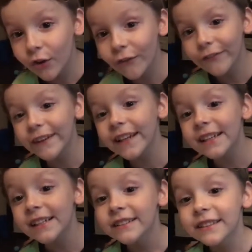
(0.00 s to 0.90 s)
two
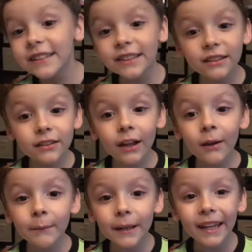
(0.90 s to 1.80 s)
feet. He's
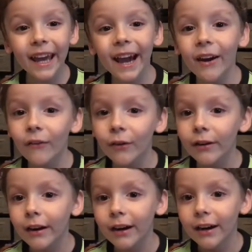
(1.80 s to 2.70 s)
coming out.
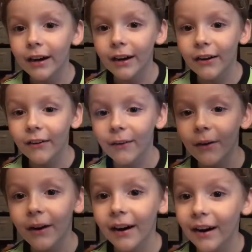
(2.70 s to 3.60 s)
I
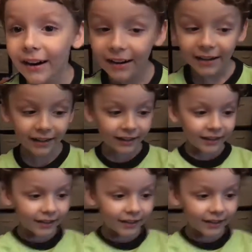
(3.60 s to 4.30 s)
know! Tell her to come